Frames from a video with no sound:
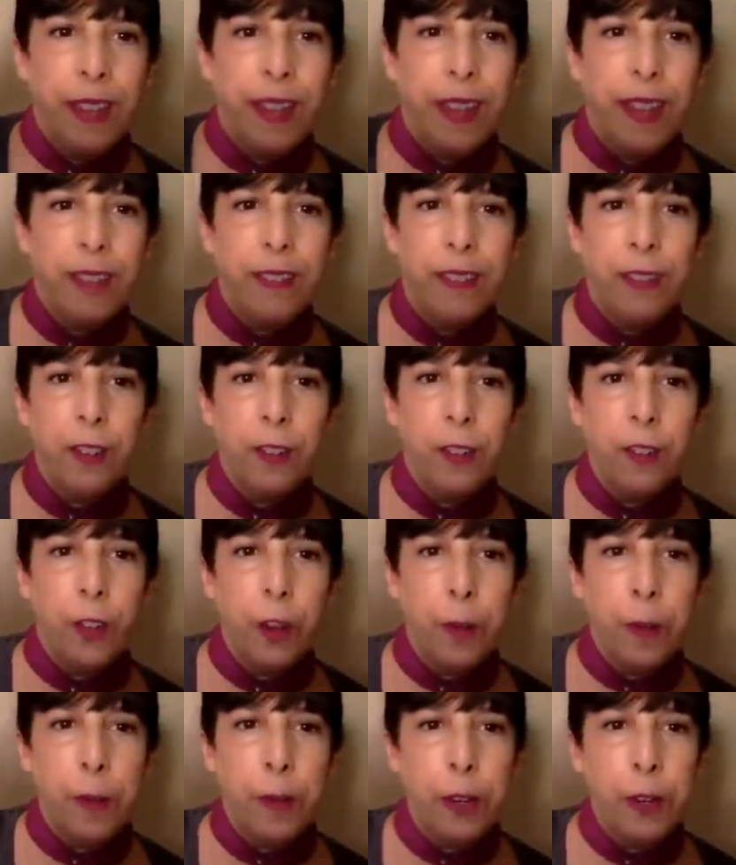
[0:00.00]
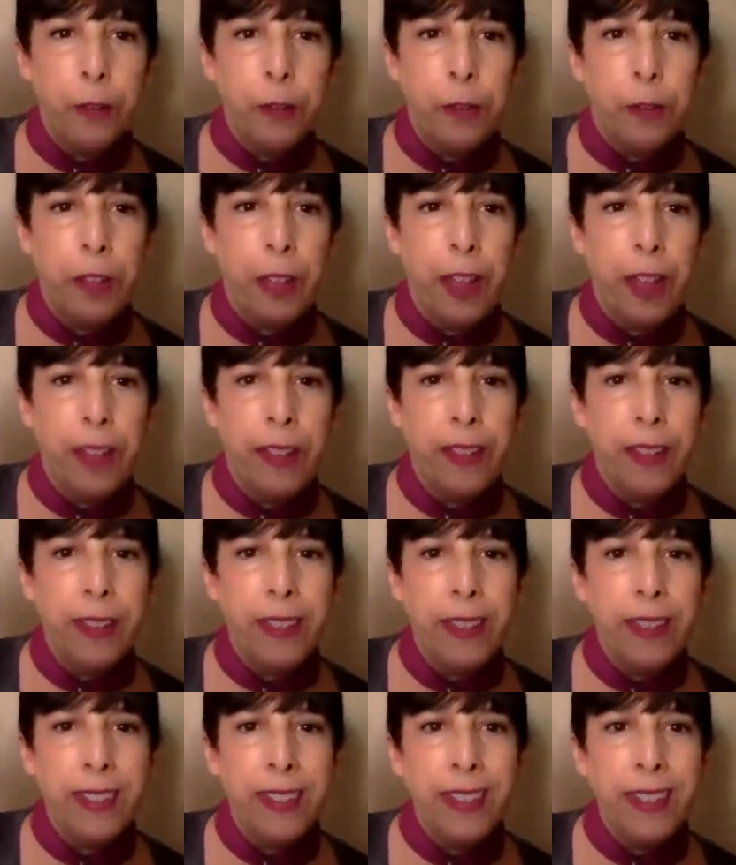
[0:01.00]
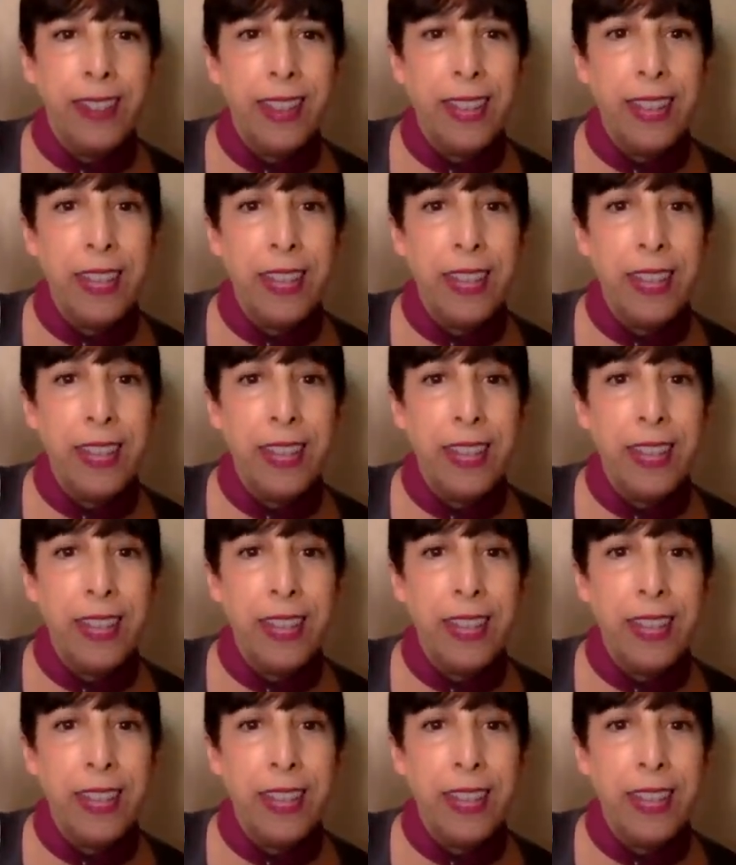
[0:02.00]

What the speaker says: And there's our butterfly. Isn't that